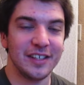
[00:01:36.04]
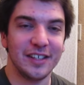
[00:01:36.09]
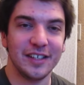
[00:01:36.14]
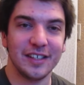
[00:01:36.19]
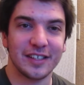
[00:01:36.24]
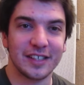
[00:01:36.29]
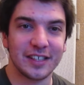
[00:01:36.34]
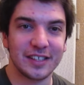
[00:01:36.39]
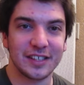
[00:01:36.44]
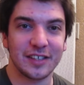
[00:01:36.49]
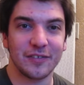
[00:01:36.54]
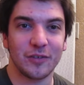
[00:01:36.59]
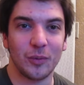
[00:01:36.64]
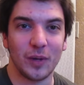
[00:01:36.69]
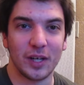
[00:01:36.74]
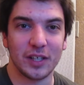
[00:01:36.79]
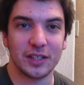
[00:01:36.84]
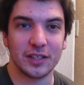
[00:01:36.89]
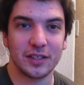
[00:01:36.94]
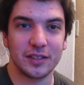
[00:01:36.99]
yeah, thanks again for
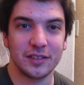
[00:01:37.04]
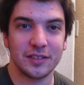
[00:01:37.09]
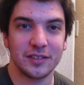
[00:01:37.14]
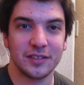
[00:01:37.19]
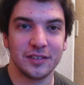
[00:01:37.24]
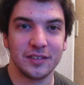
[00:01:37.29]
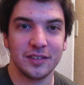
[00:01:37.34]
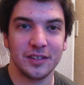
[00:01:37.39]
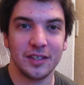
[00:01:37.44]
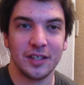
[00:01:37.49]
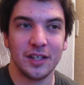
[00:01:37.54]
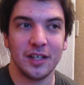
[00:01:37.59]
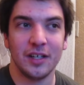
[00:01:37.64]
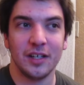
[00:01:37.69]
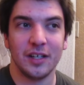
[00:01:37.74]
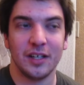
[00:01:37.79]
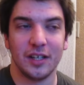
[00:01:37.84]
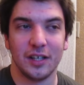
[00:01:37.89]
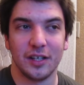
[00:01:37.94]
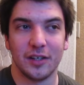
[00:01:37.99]
watching.
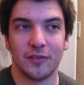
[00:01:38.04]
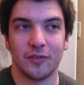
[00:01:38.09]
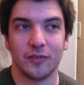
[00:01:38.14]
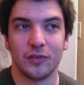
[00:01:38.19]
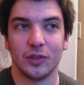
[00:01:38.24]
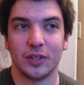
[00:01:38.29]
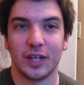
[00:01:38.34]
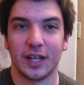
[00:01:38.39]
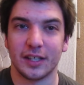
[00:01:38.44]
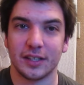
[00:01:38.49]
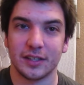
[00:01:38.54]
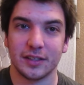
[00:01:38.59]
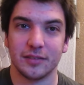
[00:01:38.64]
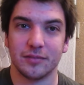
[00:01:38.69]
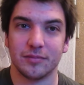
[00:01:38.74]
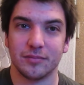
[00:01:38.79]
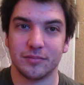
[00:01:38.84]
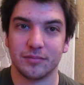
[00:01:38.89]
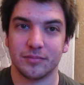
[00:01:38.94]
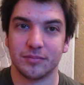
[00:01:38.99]
If you liked it,
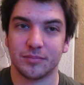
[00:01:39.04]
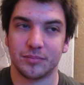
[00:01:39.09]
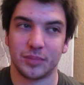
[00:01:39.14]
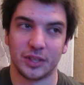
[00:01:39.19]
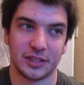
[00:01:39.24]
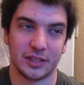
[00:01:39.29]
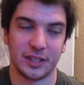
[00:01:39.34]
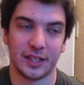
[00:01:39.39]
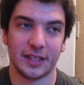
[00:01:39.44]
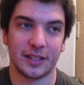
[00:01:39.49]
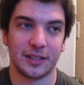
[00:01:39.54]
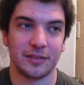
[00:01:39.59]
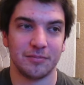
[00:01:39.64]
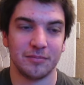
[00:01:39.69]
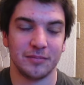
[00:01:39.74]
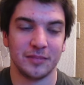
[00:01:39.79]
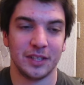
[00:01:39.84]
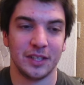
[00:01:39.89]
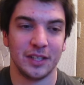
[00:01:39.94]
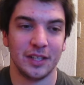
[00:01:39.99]
press like.
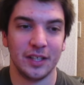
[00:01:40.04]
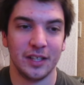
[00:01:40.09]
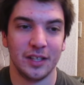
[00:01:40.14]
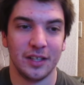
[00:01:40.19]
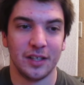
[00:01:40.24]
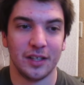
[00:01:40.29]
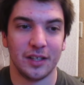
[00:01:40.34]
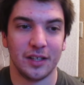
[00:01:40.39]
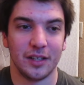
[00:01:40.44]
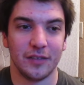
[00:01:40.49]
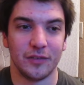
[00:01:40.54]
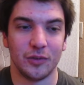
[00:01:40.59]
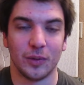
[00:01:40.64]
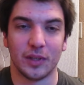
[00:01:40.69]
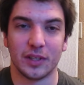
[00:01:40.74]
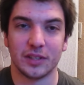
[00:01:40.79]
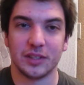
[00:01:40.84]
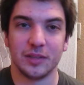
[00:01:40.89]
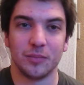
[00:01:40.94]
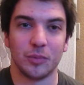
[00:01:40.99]
If you
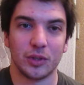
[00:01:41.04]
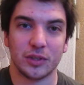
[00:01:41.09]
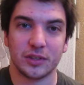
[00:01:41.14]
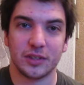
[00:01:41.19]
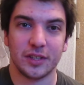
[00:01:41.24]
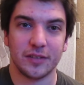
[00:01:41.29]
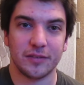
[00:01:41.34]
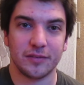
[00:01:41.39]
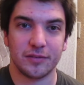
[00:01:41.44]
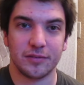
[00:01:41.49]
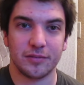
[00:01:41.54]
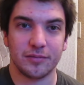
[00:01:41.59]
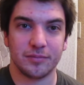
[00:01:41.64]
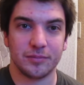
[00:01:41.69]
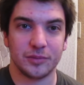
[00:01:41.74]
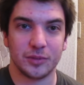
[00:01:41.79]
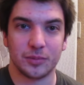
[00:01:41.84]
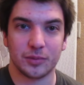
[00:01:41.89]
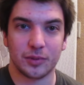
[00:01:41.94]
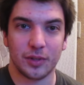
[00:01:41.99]
want to see more stuff,
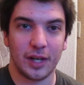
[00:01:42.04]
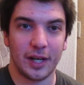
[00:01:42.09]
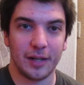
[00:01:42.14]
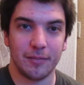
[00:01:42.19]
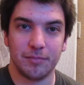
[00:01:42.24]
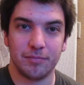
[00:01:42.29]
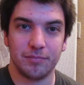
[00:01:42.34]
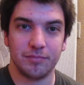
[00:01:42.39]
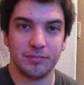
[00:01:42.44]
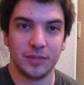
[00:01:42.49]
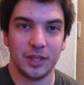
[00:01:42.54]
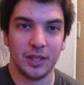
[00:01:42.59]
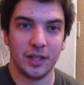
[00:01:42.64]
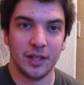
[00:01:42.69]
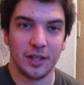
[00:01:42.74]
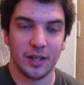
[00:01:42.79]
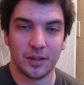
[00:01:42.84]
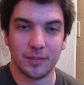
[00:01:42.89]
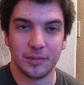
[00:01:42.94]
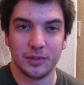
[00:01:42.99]
subscribe.
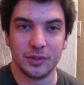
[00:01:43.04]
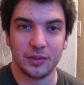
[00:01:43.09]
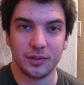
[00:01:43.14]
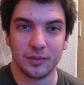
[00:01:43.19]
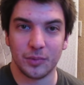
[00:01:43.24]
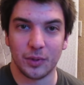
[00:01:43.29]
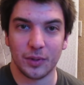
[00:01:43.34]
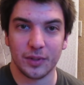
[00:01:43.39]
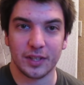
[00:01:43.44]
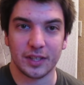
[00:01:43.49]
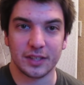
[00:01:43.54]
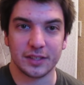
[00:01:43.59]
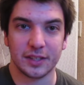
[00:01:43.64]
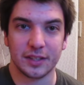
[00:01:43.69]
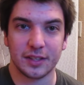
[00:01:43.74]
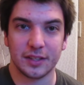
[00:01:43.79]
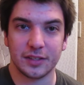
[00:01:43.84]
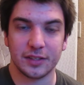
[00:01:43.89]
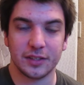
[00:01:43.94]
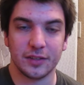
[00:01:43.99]
I'll be doing more things
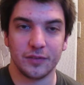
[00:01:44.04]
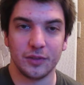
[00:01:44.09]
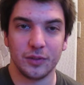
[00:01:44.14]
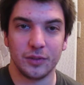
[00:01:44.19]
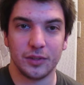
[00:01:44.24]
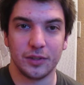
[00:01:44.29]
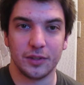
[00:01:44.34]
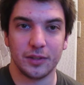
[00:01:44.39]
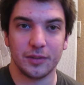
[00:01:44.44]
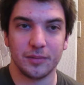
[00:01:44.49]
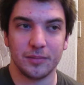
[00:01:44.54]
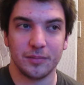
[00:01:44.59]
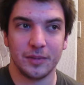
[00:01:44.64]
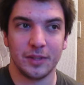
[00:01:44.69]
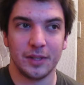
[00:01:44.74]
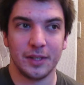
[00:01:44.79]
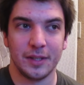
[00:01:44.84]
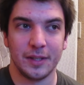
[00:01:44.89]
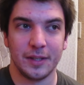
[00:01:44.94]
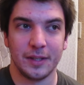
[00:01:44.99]
like this in the future,
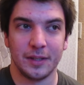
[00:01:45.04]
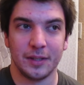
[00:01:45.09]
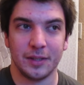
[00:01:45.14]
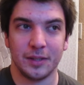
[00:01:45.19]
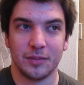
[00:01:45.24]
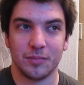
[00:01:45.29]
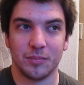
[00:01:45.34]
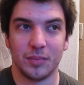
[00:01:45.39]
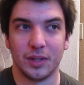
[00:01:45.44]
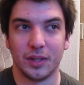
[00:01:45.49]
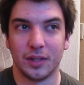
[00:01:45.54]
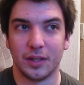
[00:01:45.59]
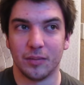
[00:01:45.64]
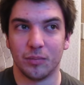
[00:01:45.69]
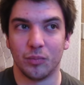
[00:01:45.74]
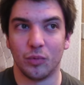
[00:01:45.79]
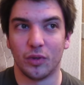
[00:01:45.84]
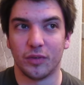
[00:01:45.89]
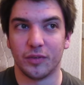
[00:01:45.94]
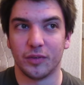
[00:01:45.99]
but
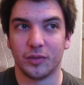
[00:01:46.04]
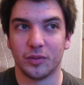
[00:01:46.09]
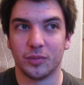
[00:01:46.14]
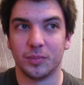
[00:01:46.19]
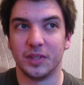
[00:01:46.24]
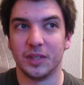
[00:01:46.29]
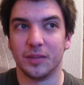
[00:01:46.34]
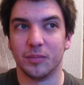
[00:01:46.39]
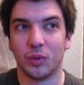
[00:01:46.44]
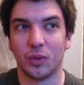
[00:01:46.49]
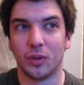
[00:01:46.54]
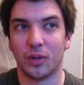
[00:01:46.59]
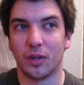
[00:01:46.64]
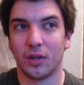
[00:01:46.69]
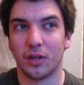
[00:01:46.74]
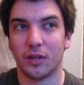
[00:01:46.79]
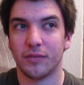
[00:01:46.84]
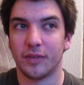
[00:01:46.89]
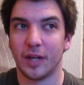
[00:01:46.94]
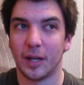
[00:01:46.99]
more of it will be
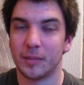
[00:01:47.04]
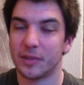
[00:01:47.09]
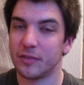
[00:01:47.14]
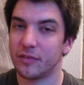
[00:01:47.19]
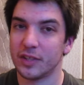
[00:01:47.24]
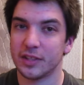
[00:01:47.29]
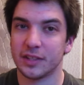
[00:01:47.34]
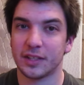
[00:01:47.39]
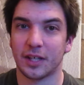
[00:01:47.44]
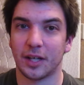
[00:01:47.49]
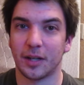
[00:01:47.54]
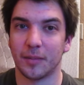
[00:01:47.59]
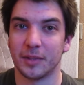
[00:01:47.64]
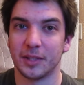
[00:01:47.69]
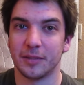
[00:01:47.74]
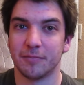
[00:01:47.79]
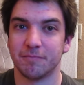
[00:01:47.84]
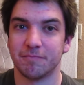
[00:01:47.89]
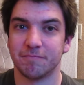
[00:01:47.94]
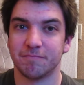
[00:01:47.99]
more family-friendly comedy.